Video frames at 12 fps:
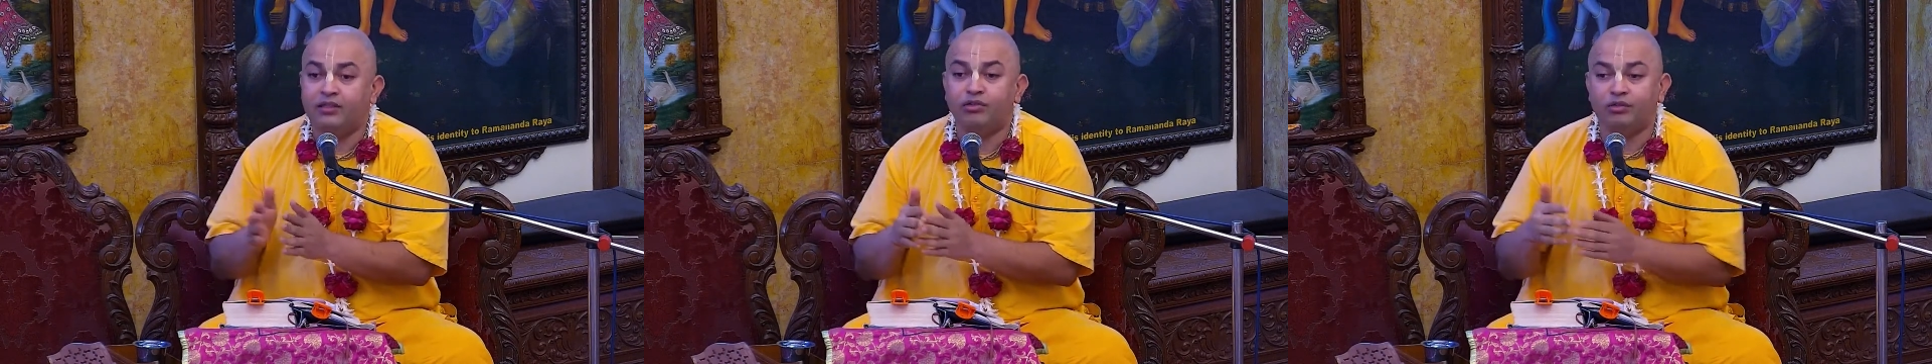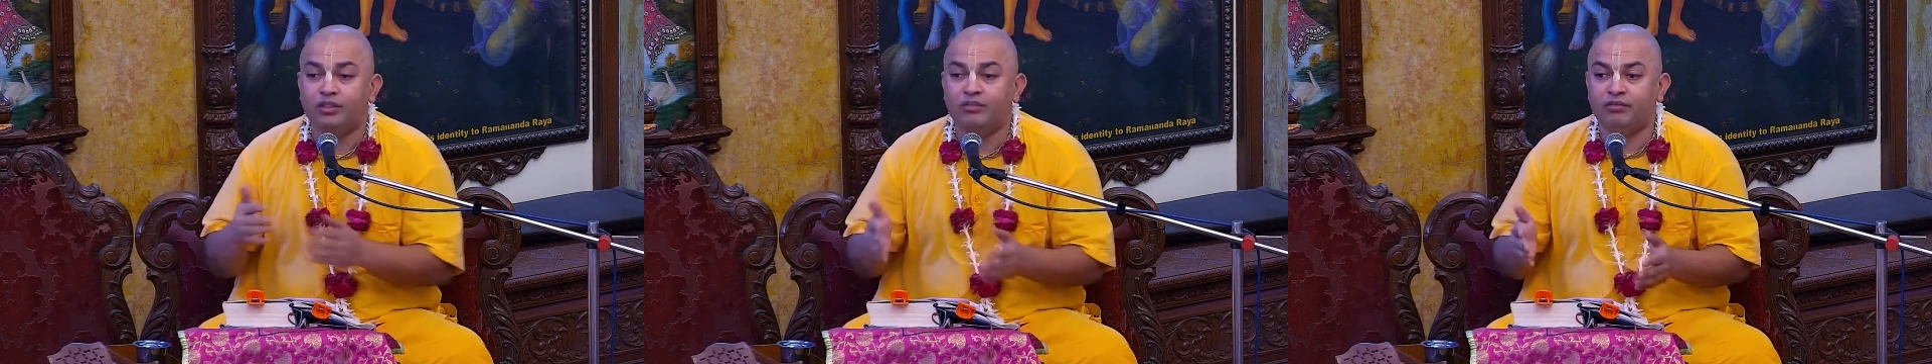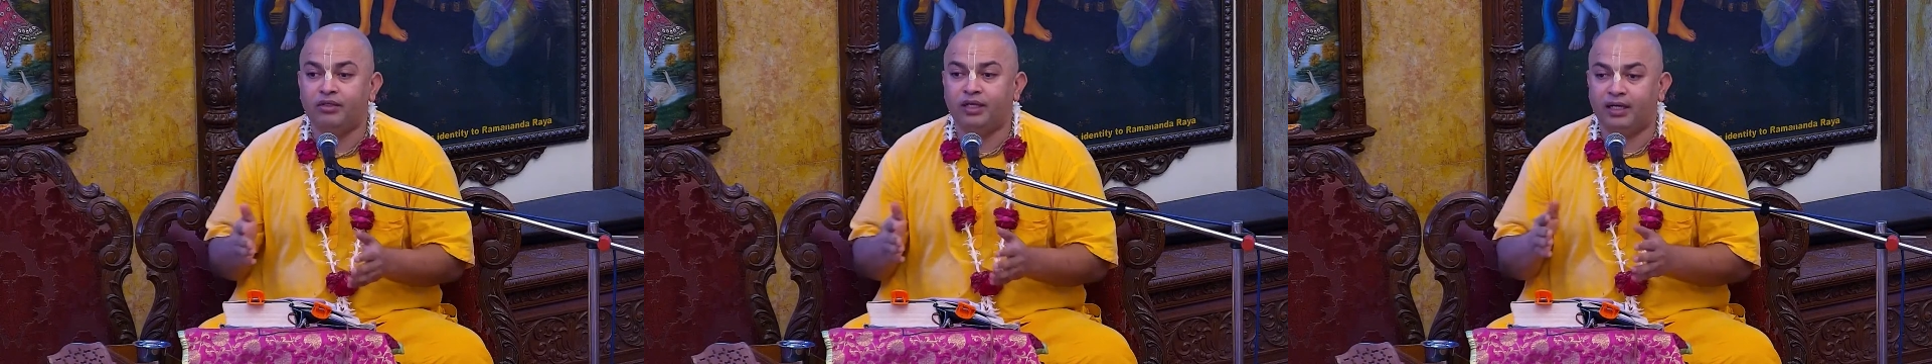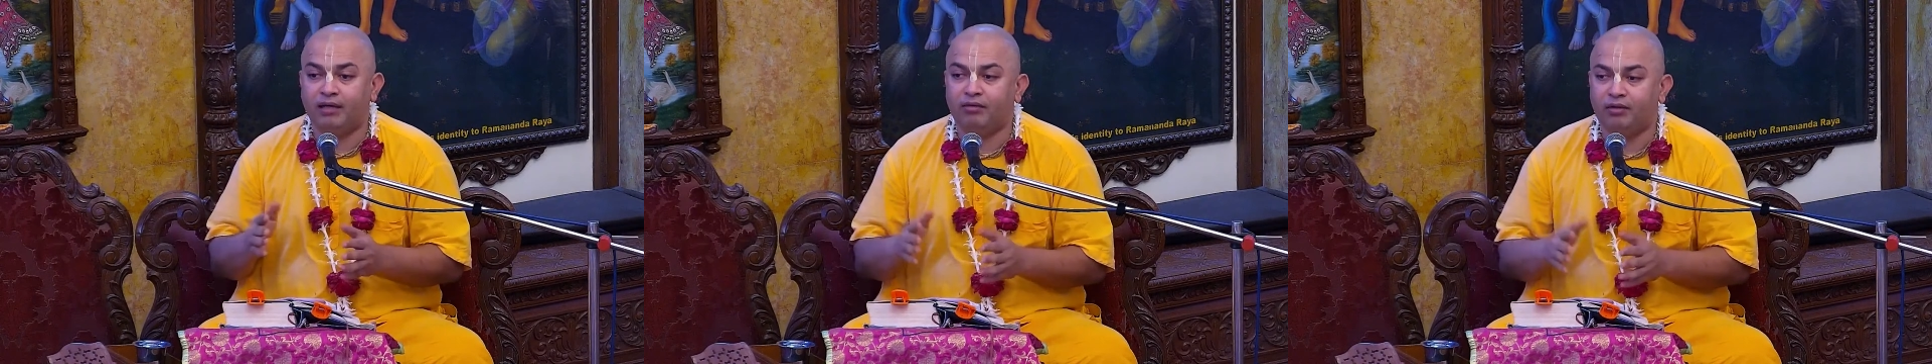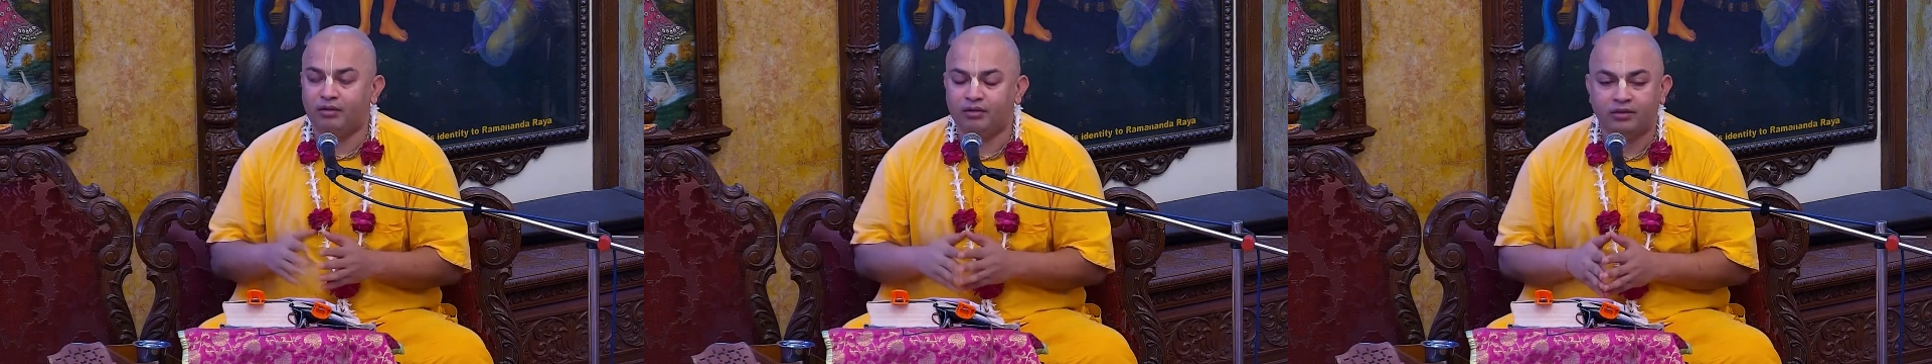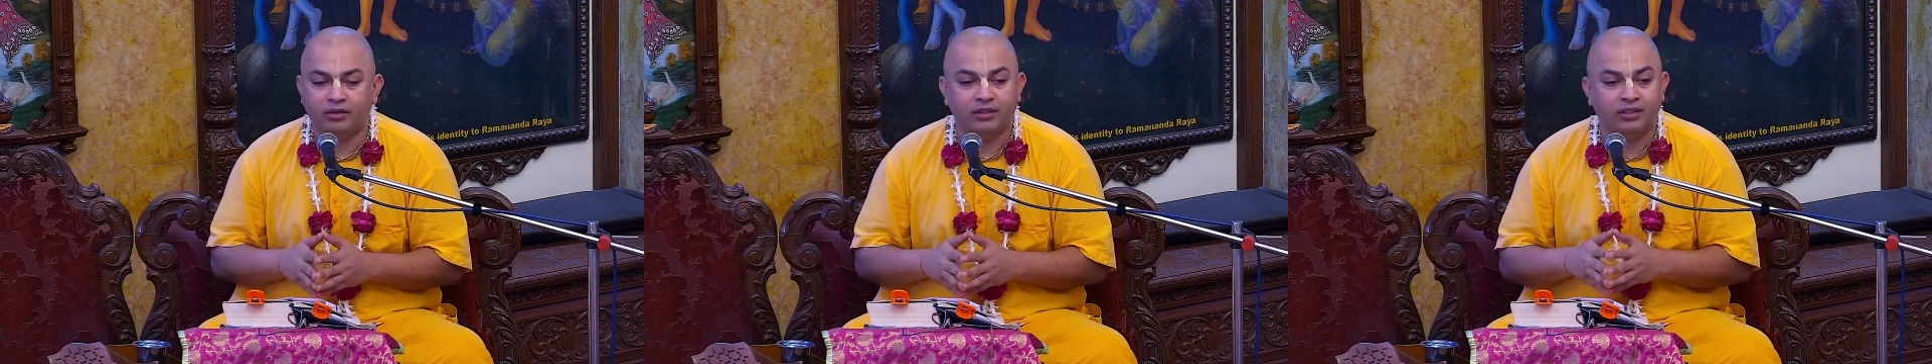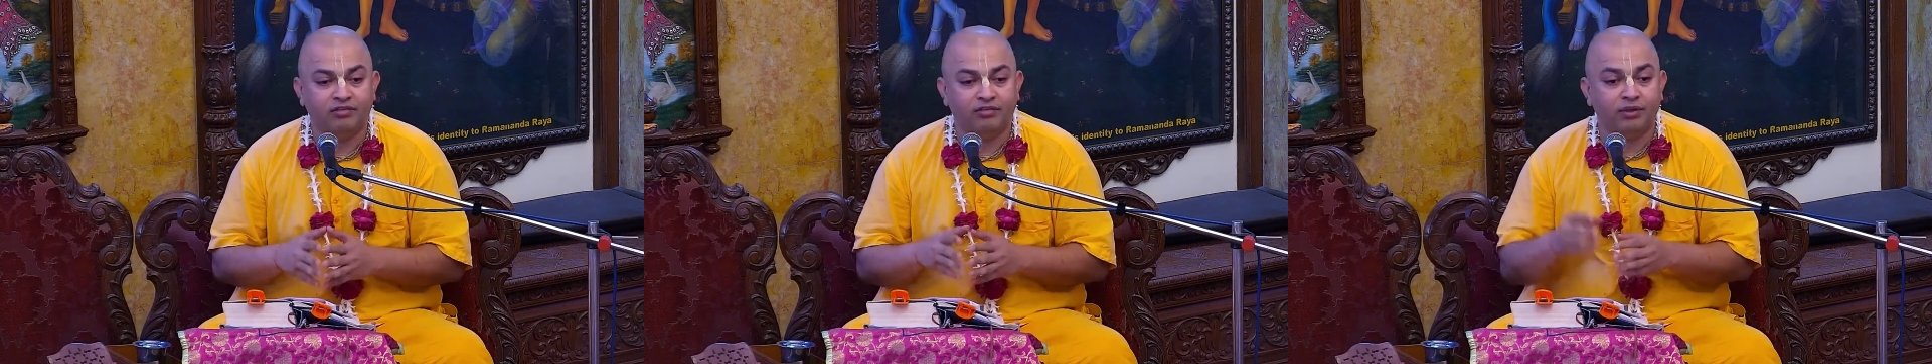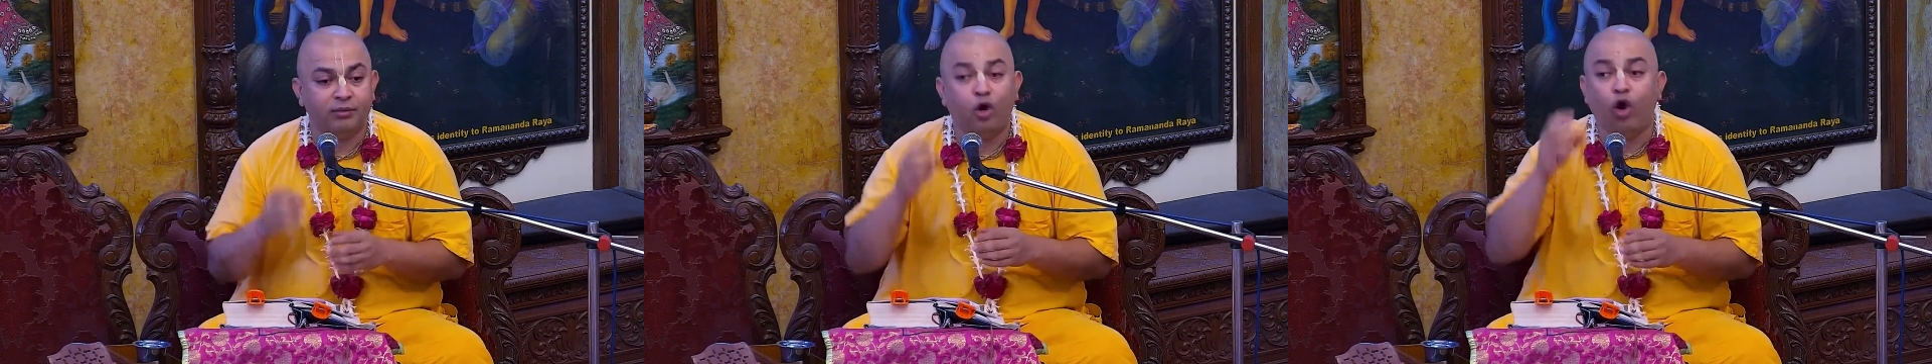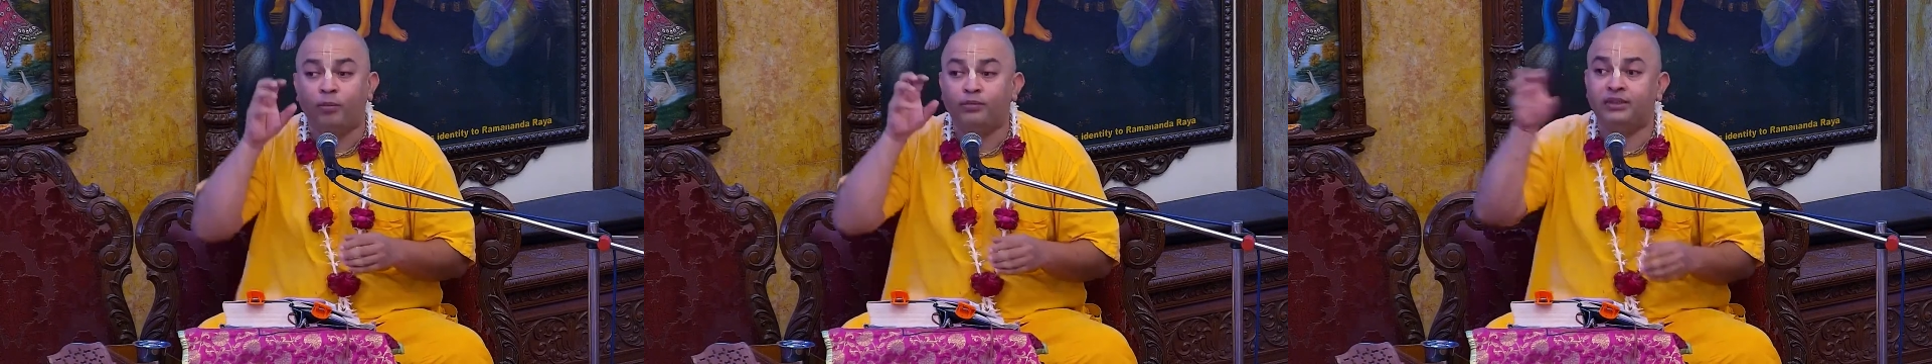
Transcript: Individually, we have different